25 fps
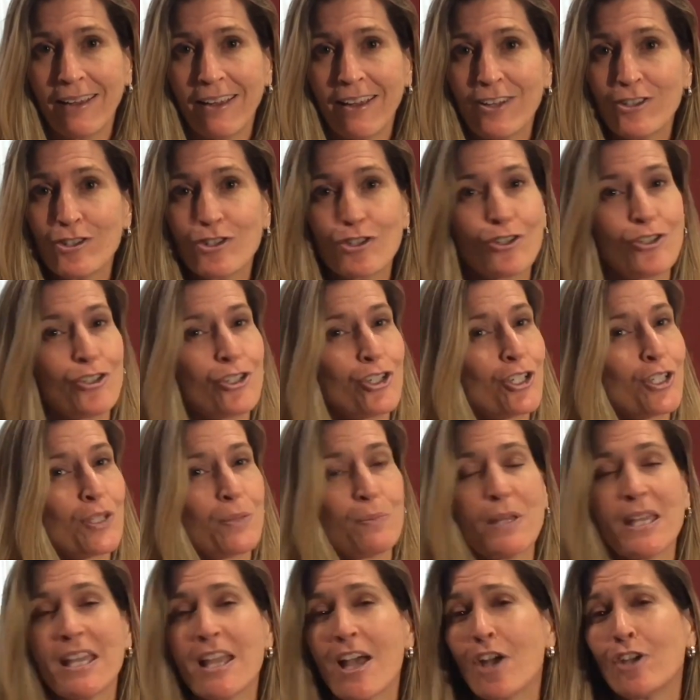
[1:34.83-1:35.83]
should just
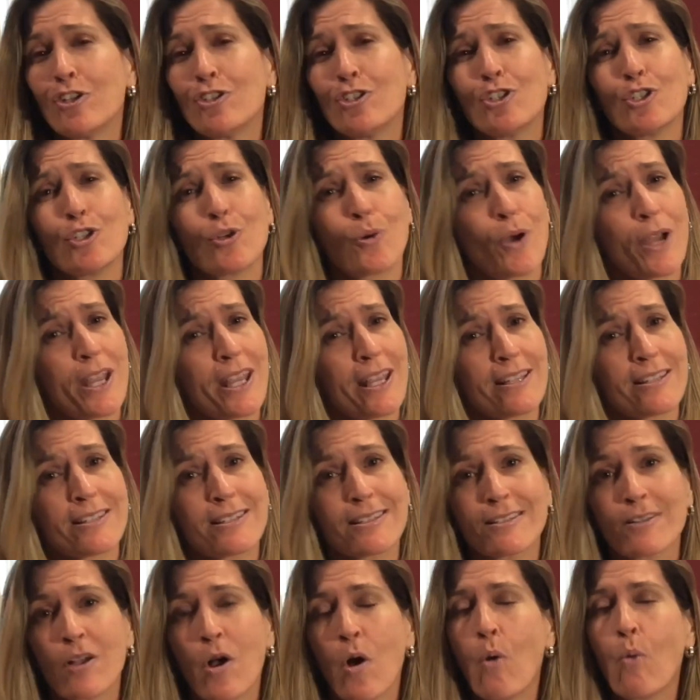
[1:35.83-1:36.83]
be a
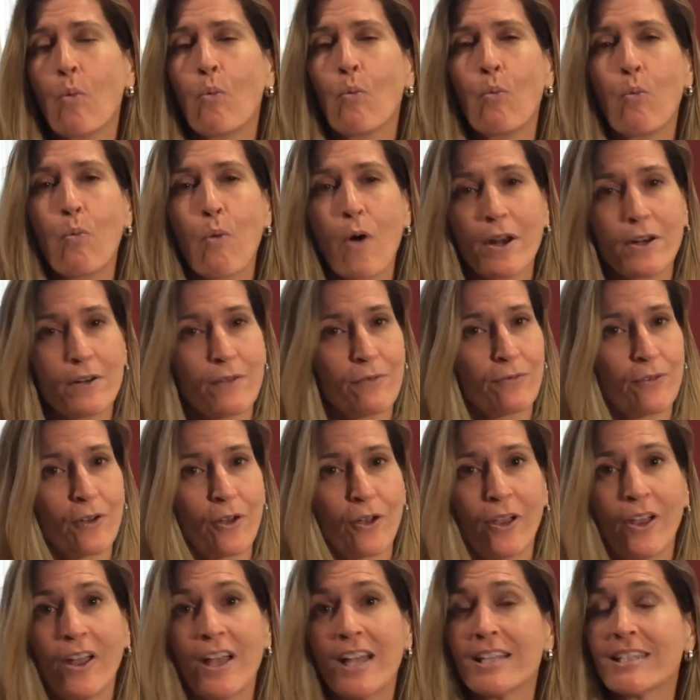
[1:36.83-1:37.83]
joyous,
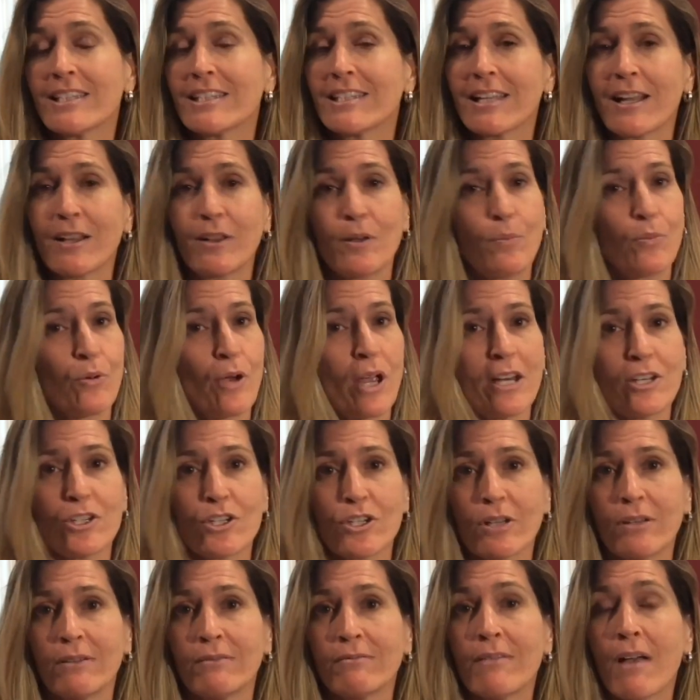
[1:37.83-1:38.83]
wonderful
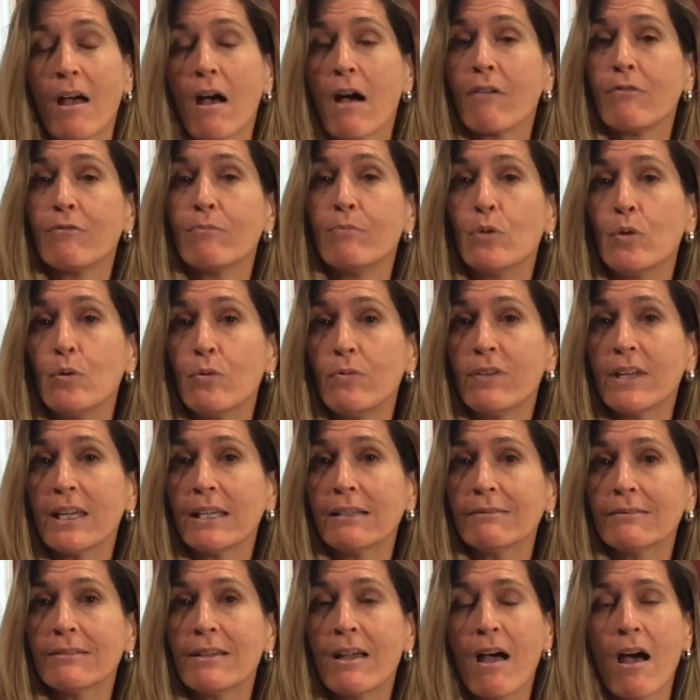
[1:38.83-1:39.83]
celebration of
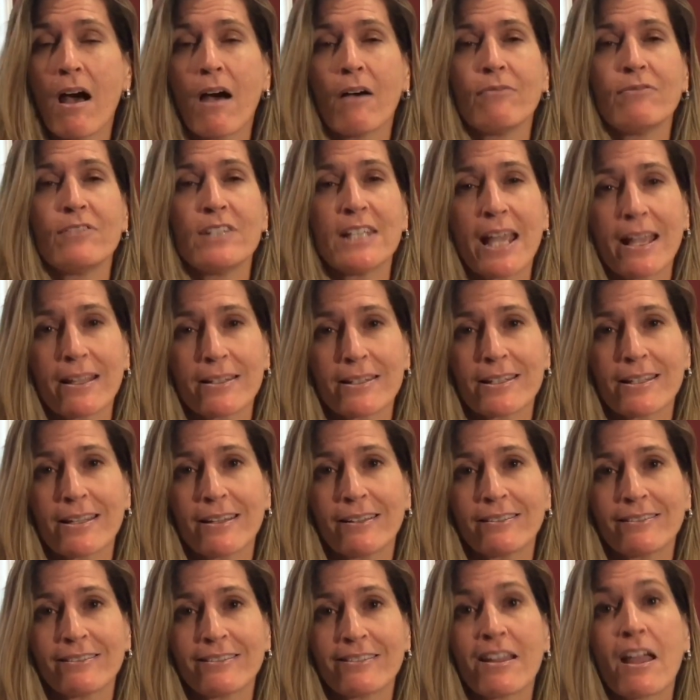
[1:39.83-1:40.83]
moving, of
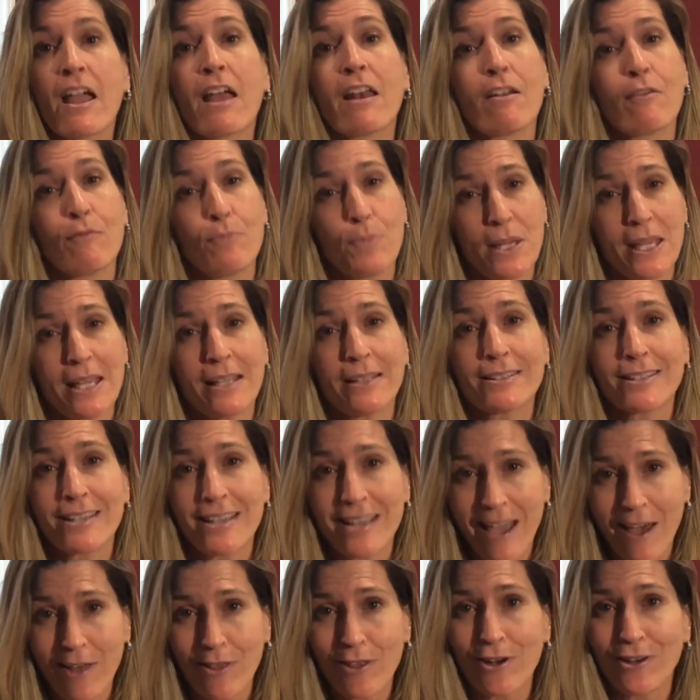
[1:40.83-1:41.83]
dancing, and of being
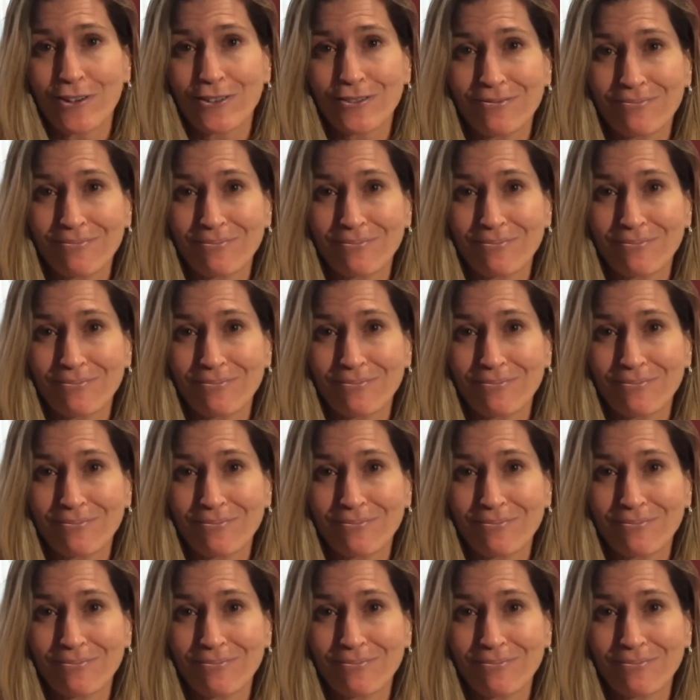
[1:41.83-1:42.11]
together.